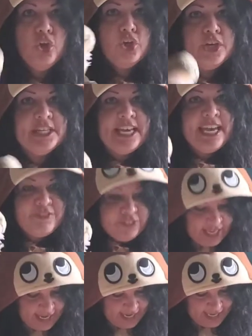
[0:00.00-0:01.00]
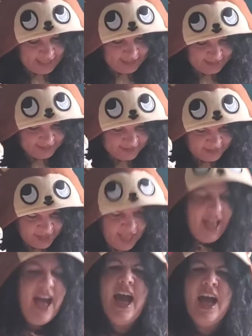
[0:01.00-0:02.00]
Good evening!
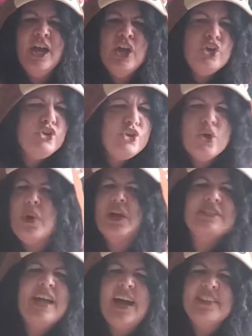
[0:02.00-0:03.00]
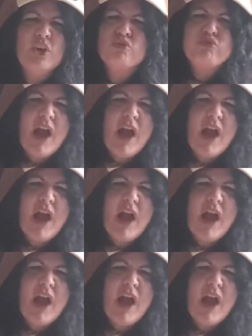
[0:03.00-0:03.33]
Ha! You are not a